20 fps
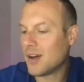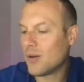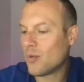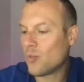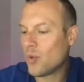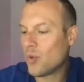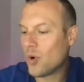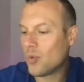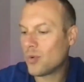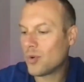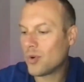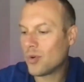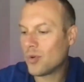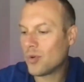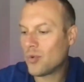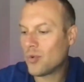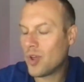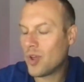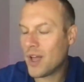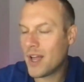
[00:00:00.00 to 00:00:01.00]
Well, well,
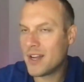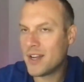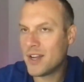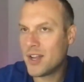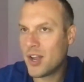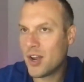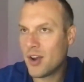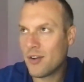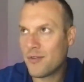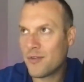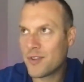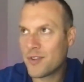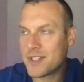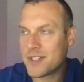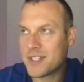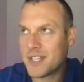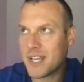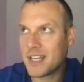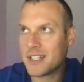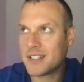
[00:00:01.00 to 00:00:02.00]
we'll end here for the
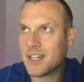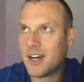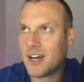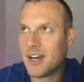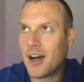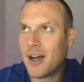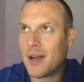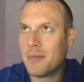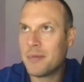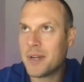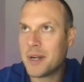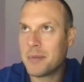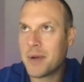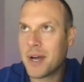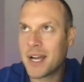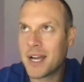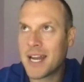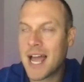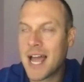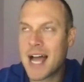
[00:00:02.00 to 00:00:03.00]
sake of time. And I'm
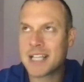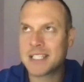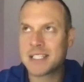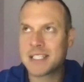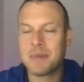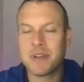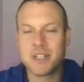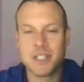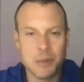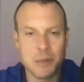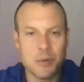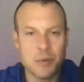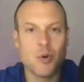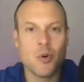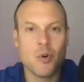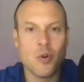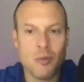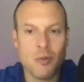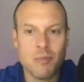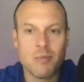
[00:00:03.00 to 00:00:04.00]
not going to ask my
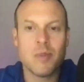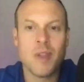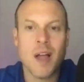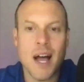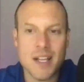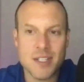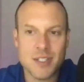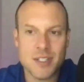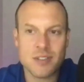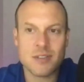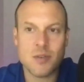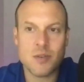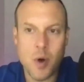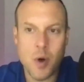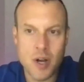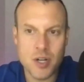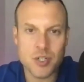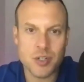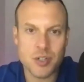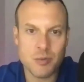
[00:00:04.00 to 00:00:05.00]
typical last
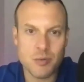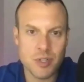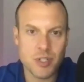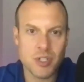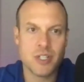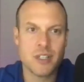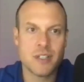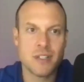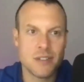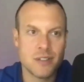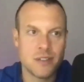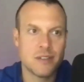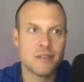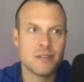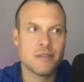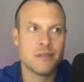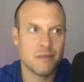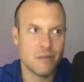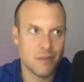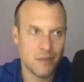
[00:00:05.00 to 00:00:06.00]
question, which is
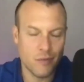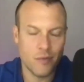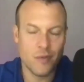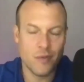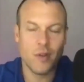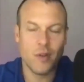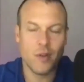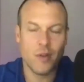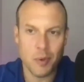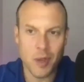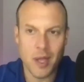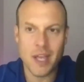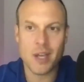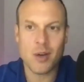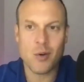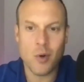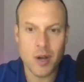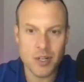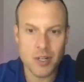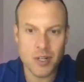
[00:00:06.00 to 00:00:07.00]
the fill in the blank
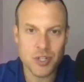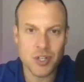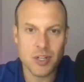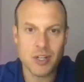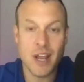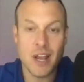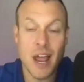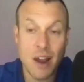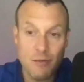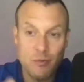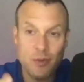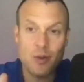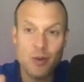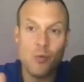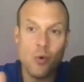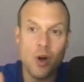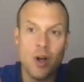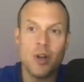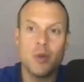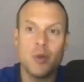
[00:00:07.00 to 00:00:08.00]
question.
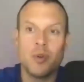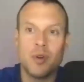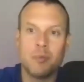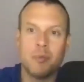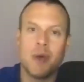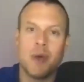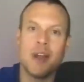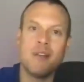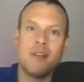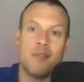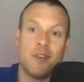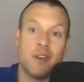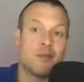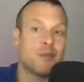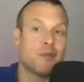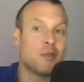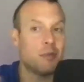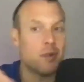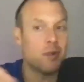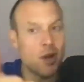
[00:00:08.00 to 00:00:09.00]
Everyone would benefit
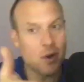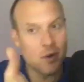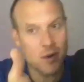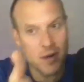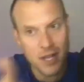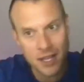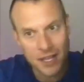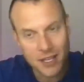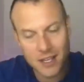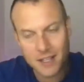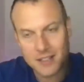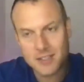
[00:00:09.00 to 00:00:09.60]
from knowing.